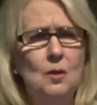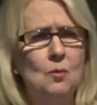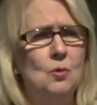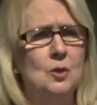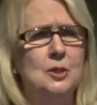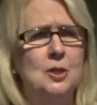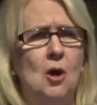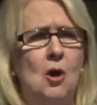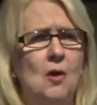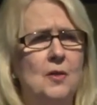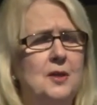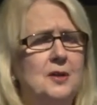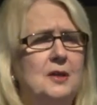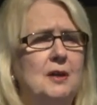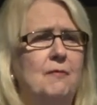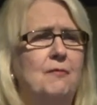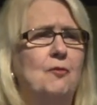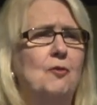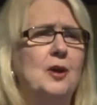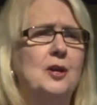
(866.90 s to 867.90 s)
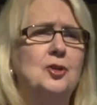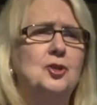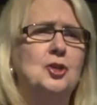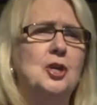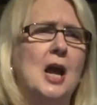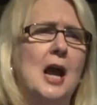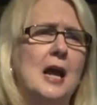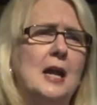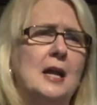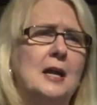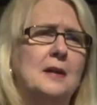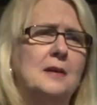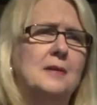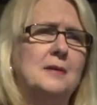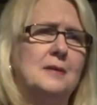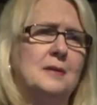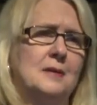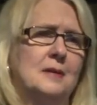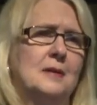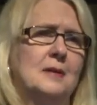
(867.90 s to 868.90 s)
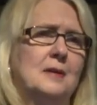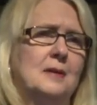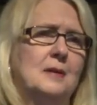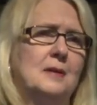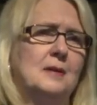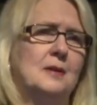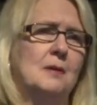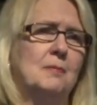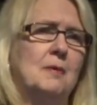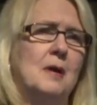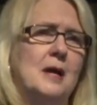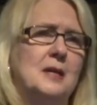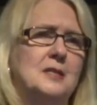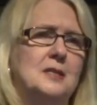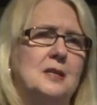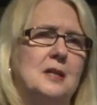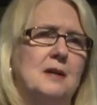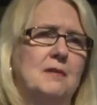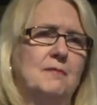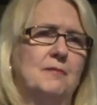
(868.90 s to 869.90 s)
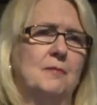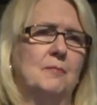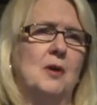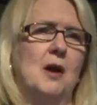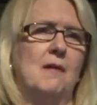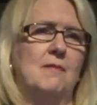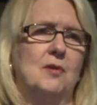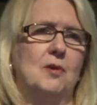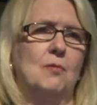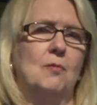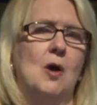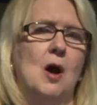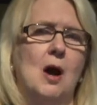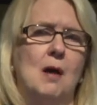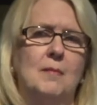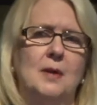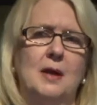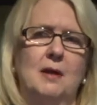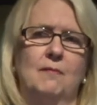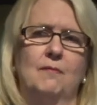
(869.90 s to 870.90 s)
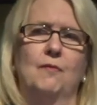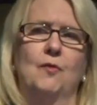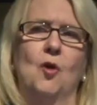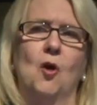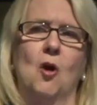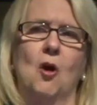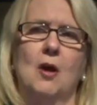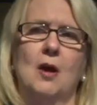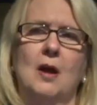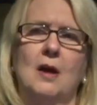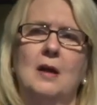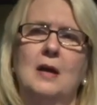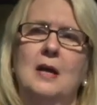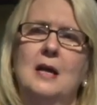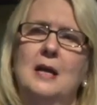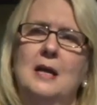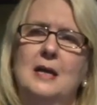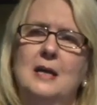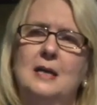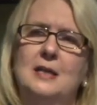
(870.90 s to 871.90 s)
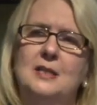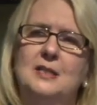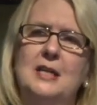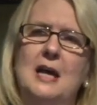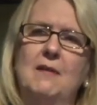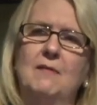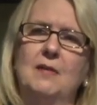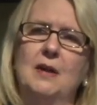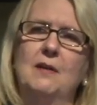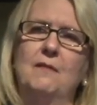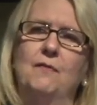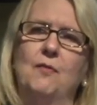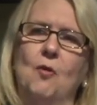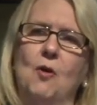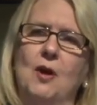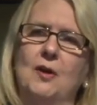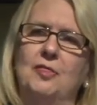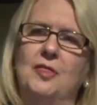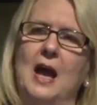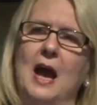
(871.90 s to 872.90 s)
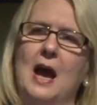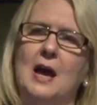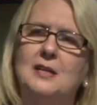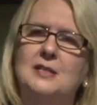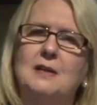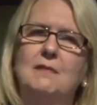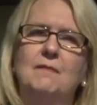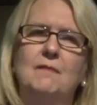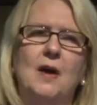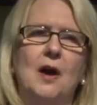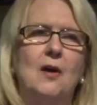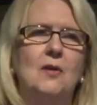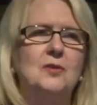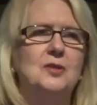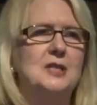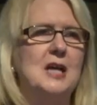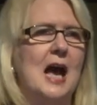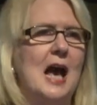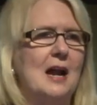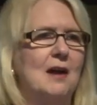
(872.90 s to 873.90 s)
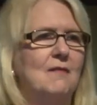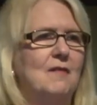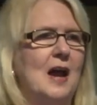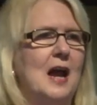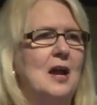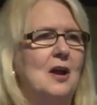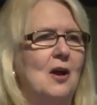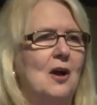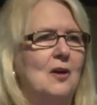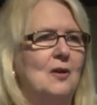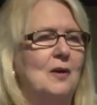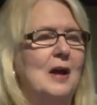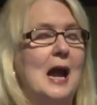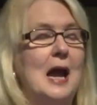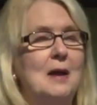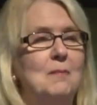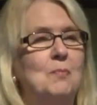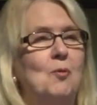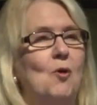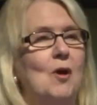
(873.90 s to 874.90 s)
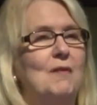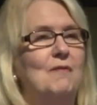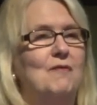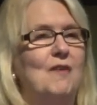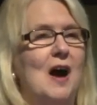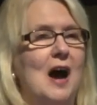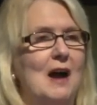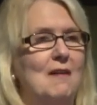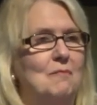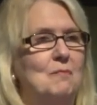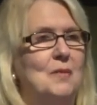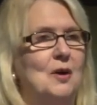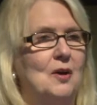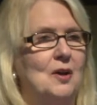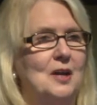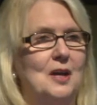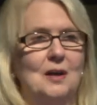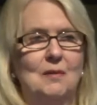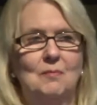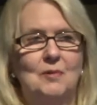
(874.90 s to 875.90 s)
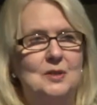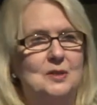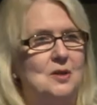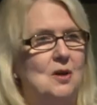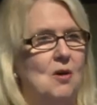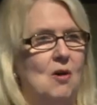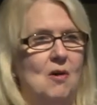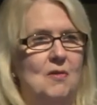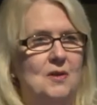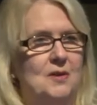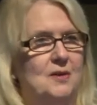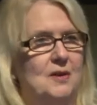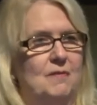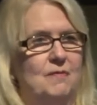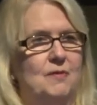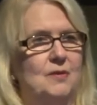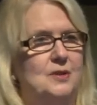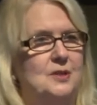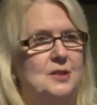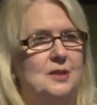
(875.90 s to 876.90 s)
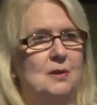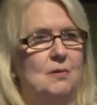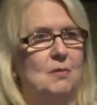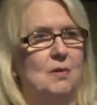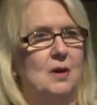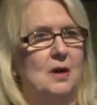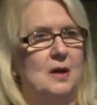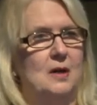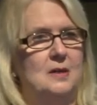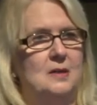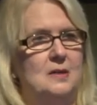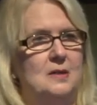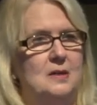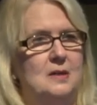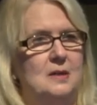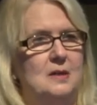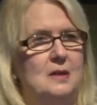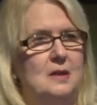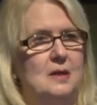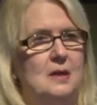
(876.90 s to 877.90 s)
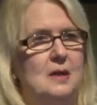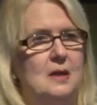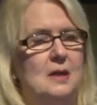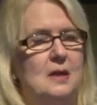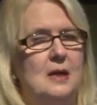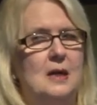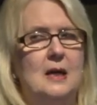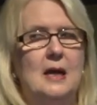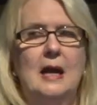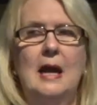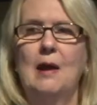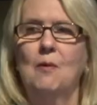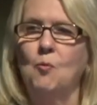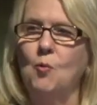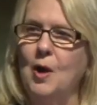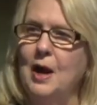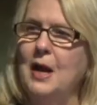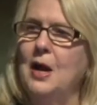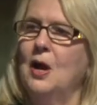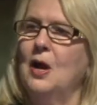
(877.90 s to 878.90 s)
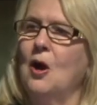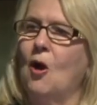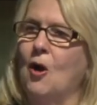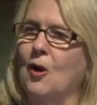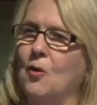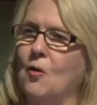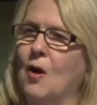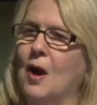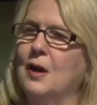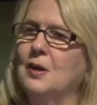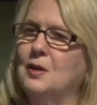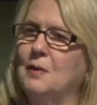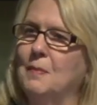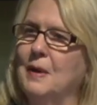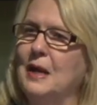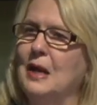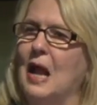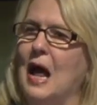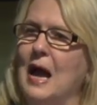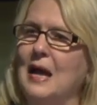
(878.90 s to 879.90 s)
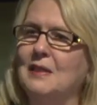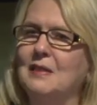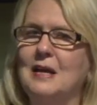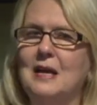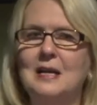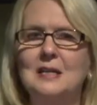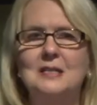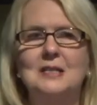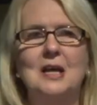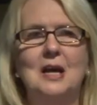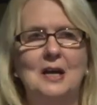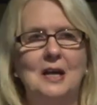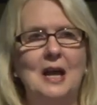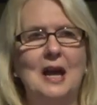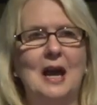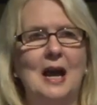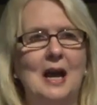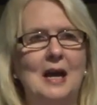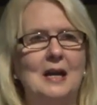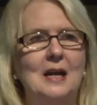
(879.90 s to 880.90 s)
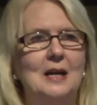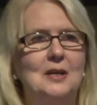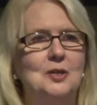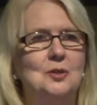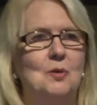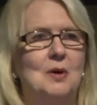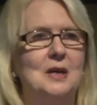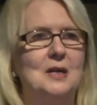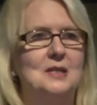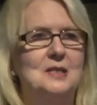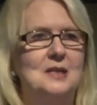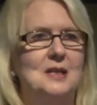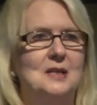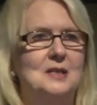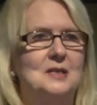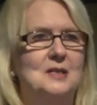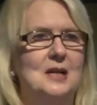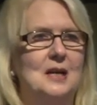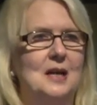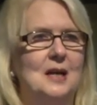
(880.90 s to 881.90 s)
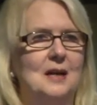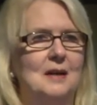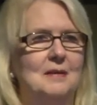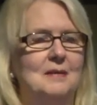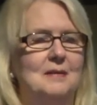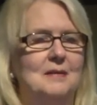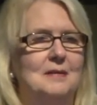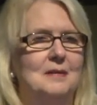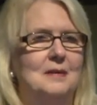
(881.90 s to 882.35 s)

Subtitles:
was all that differentiated the president from Governor Romney in Florida. 74,000 votes out of 8.5 million was all the difference there was. And we are going to be like this again in 2016